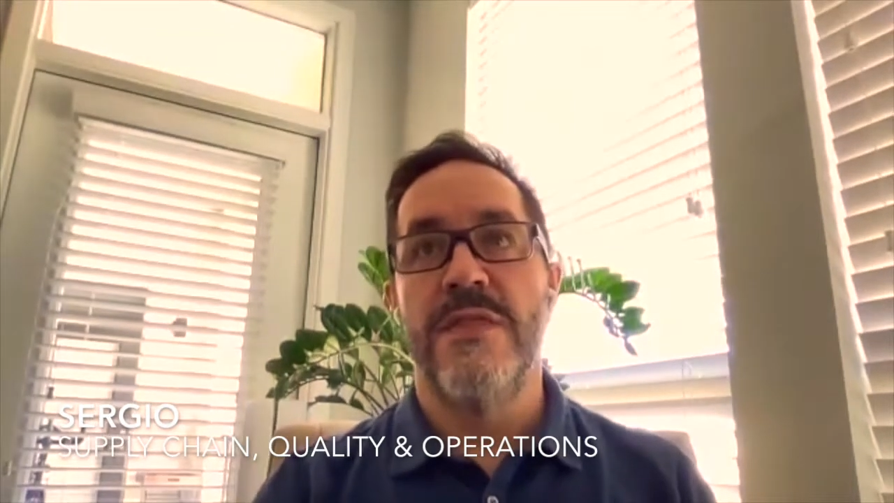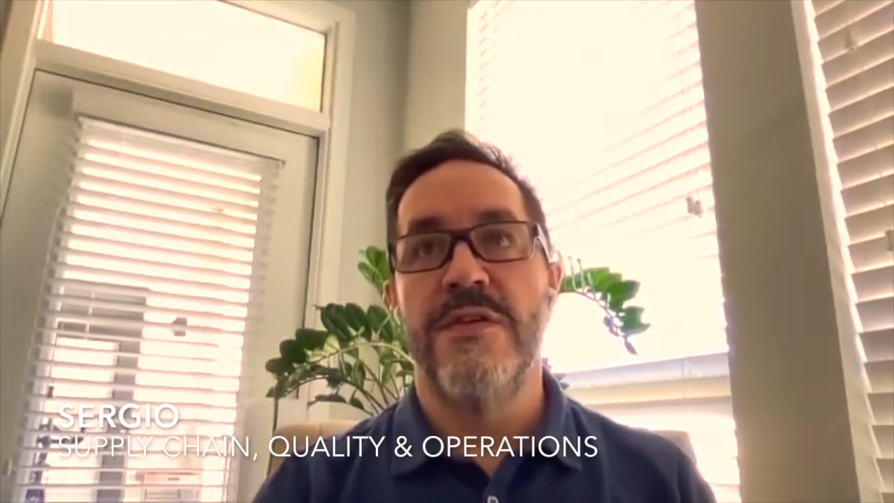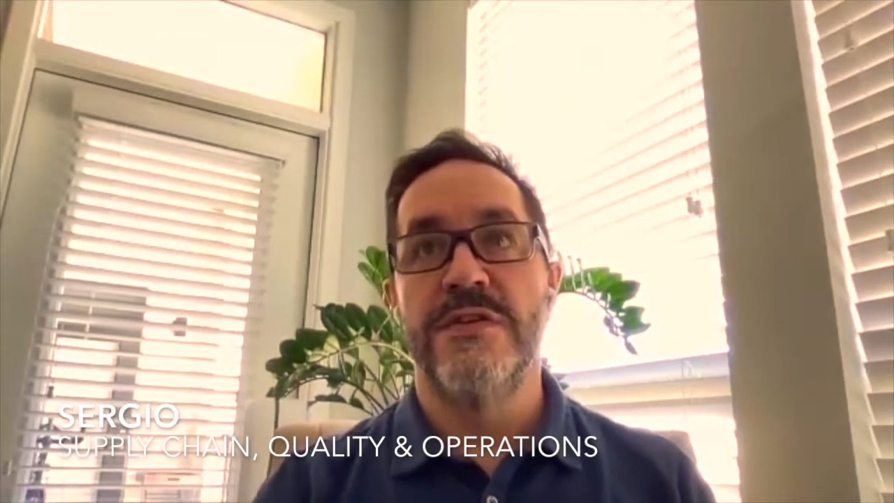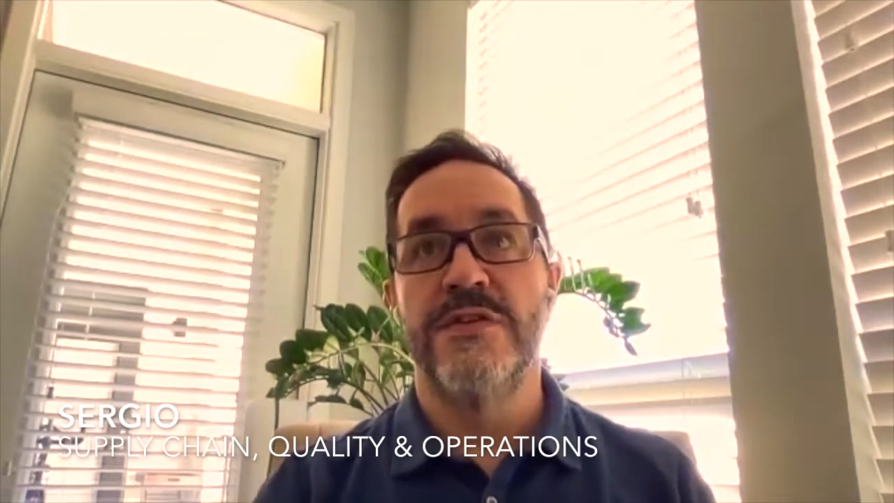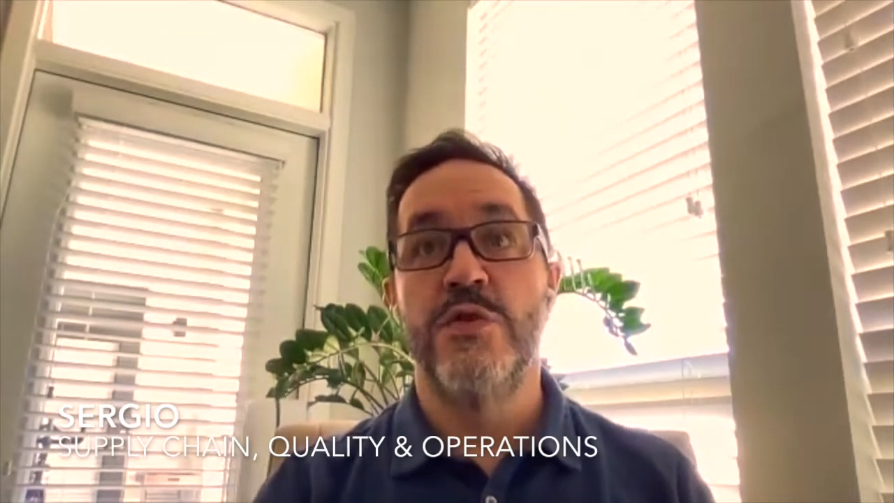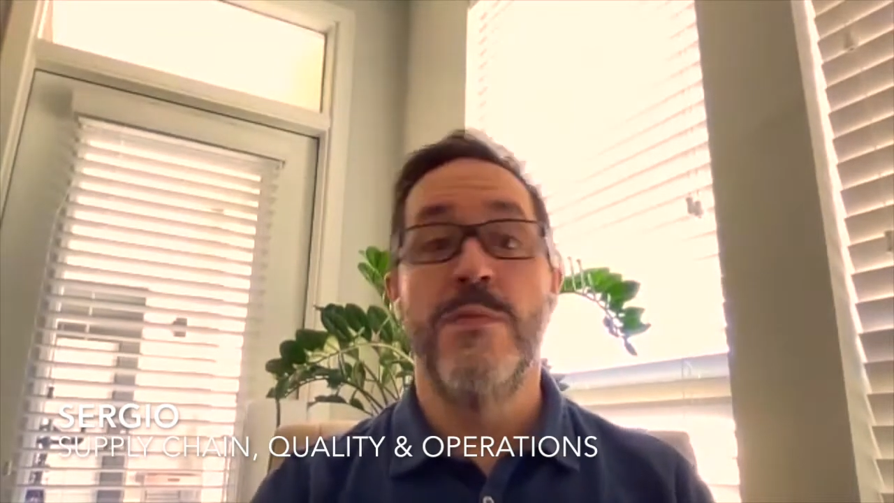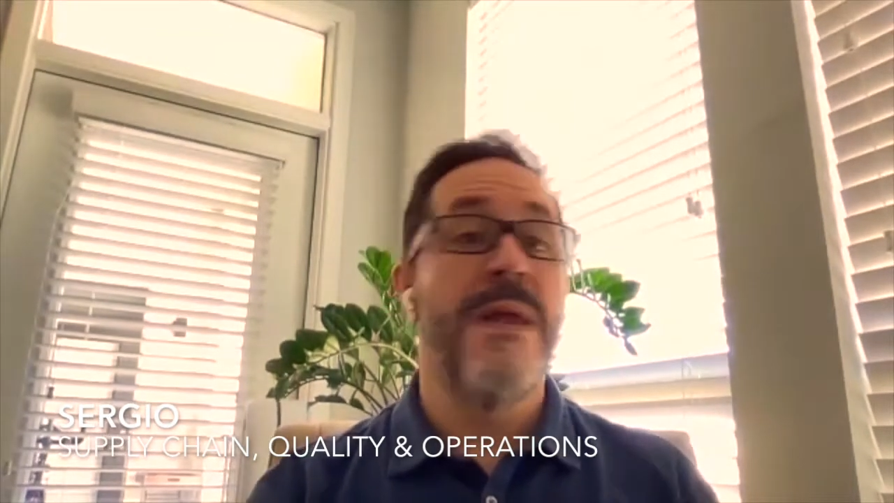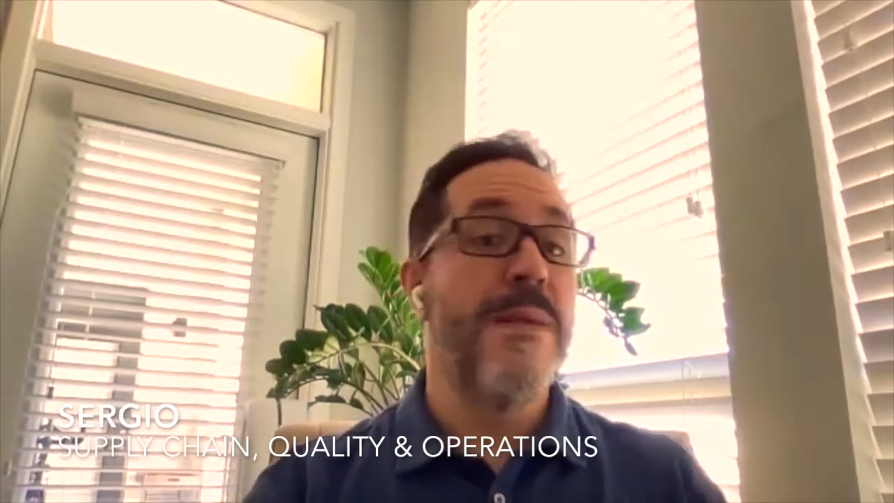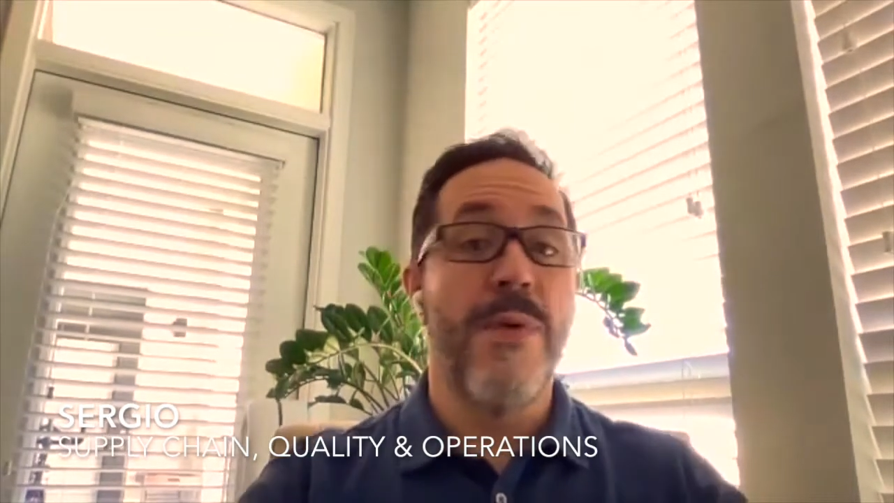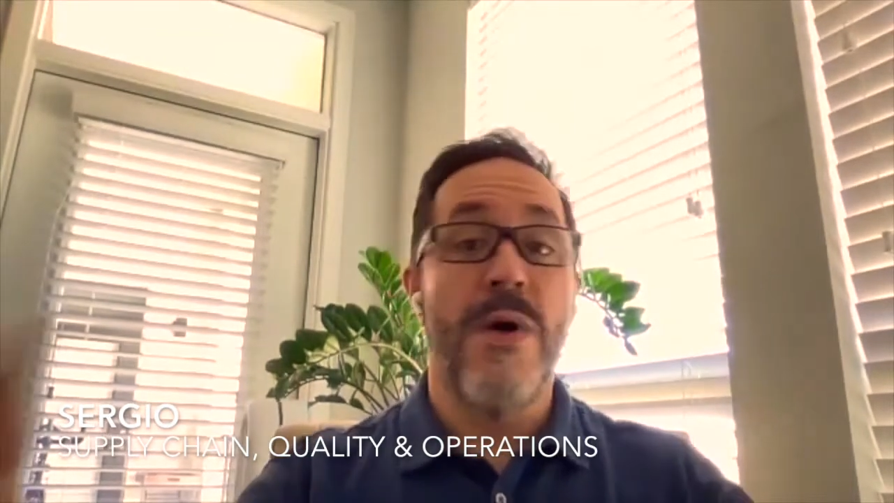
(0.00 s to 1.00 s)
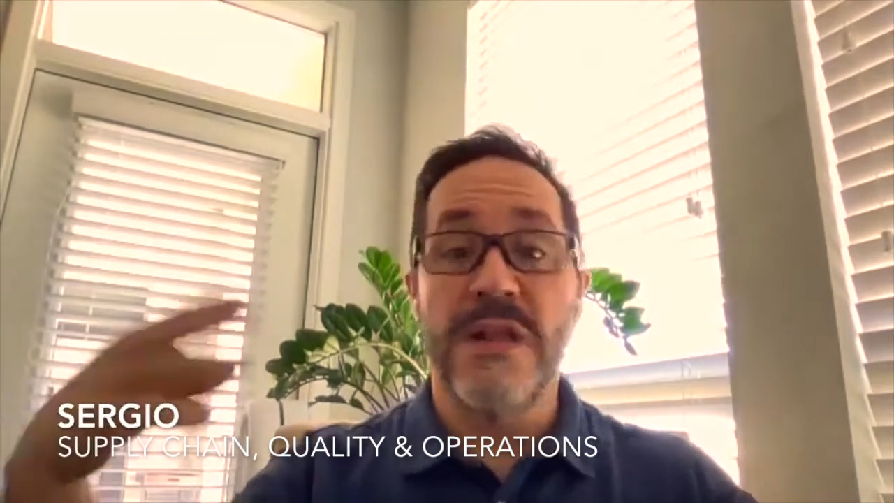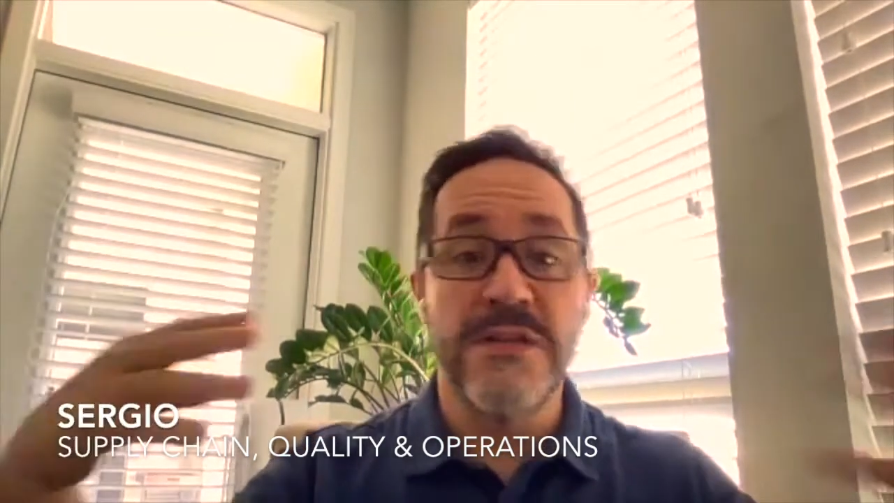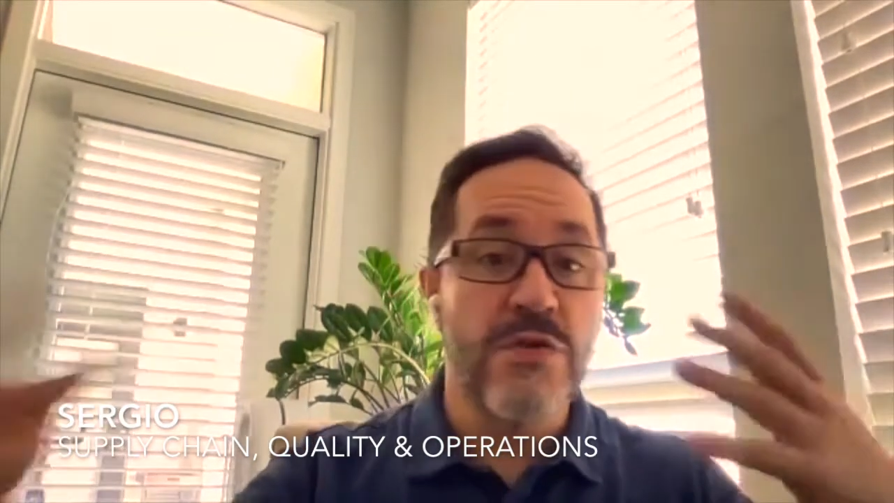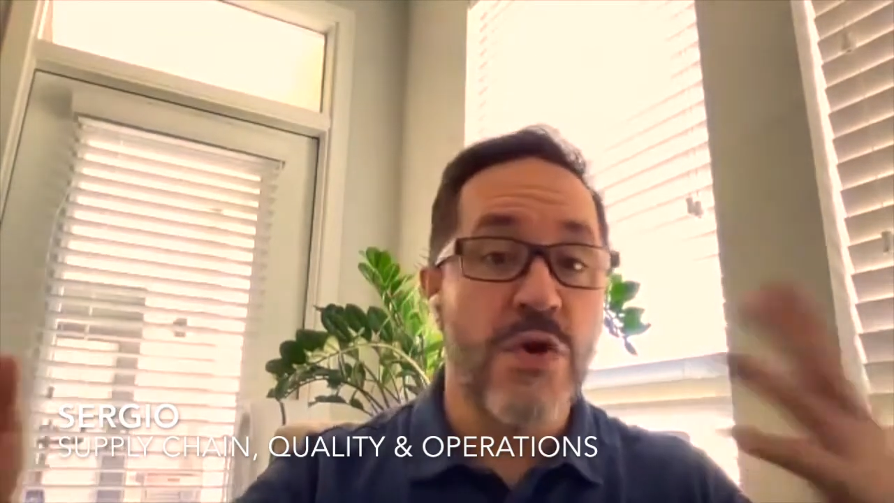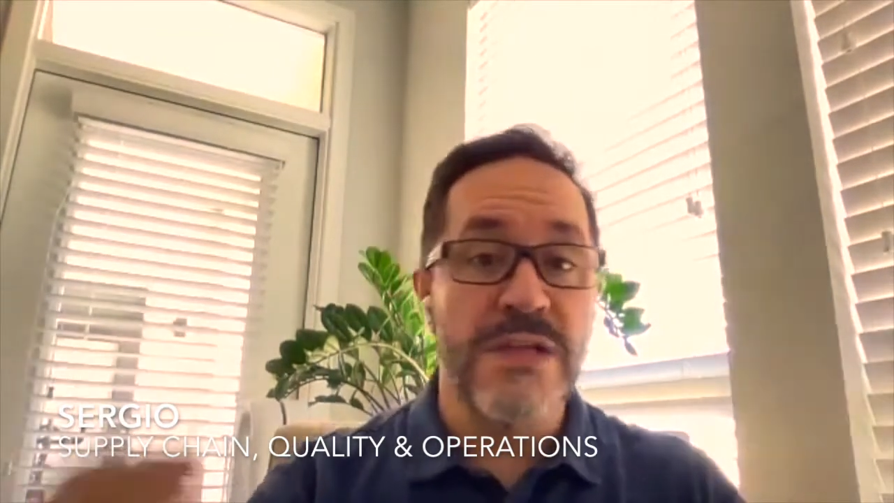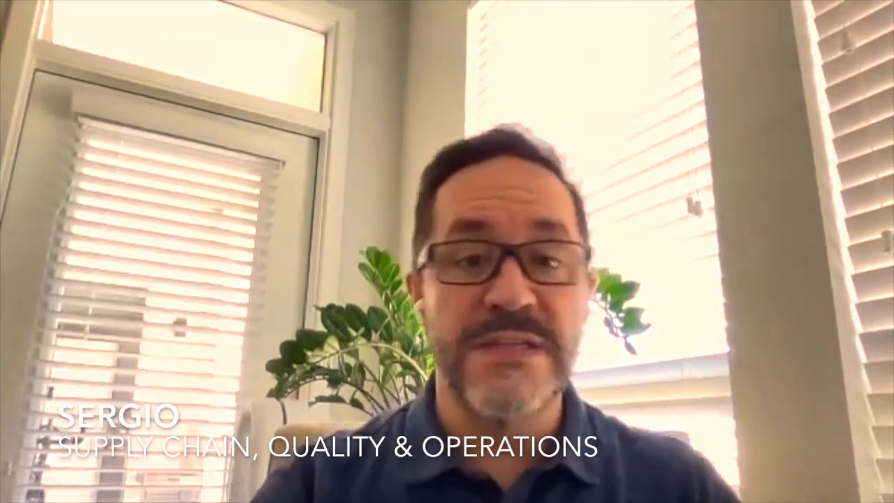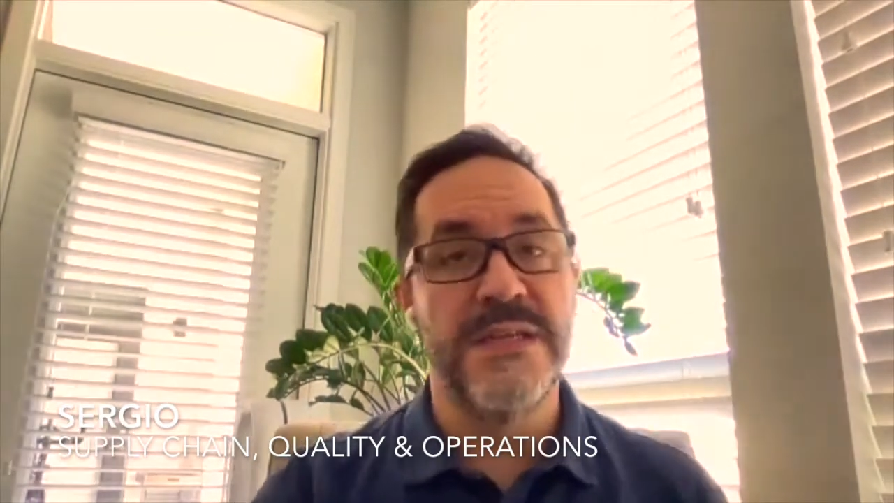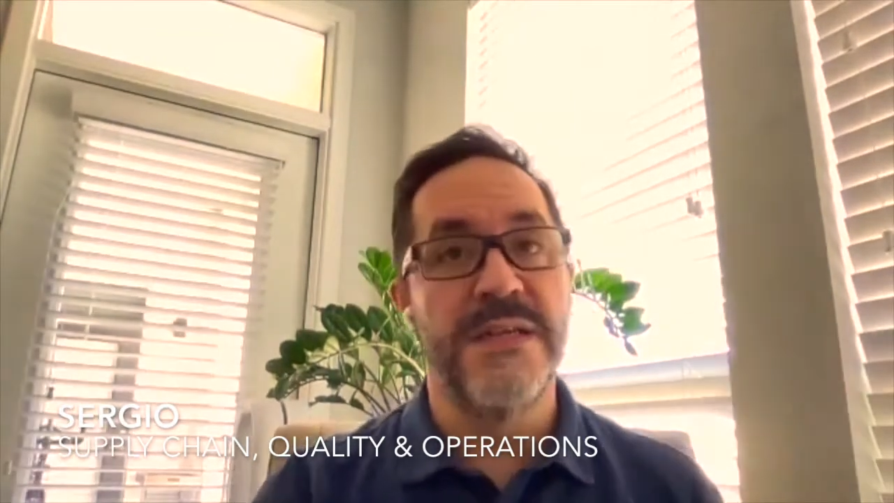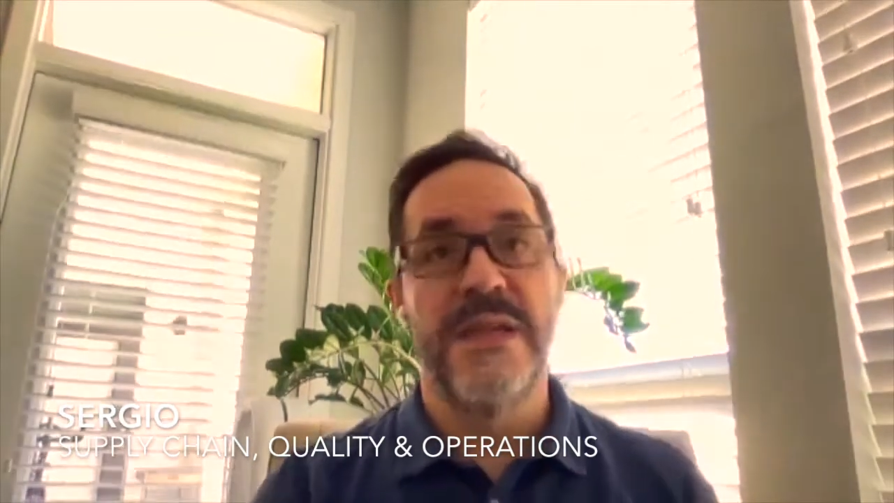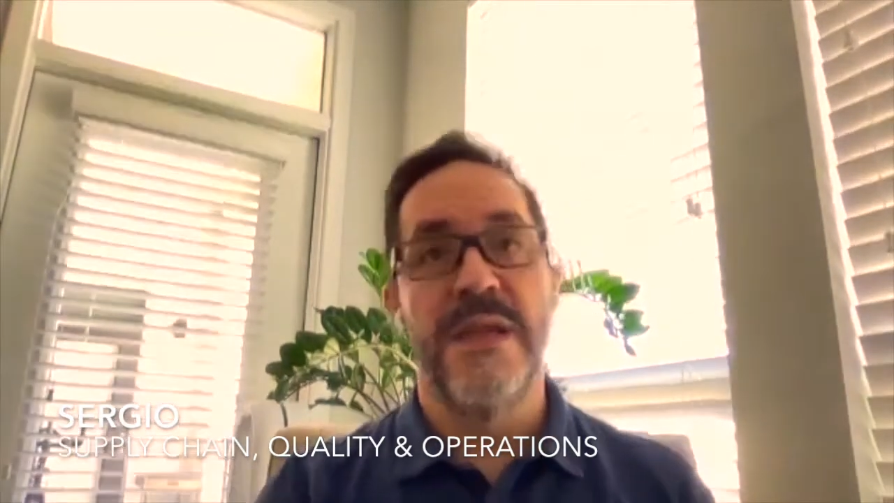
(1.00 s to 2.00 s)
There's too many products
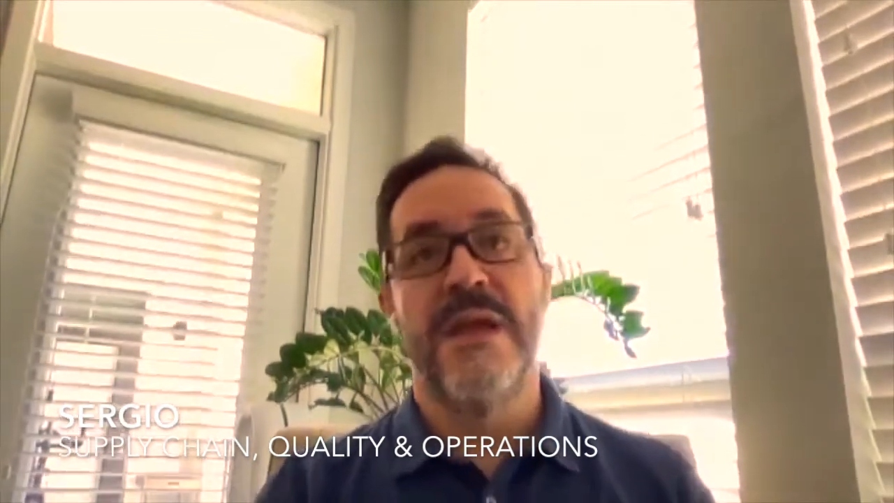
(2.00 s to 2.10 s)
crossing.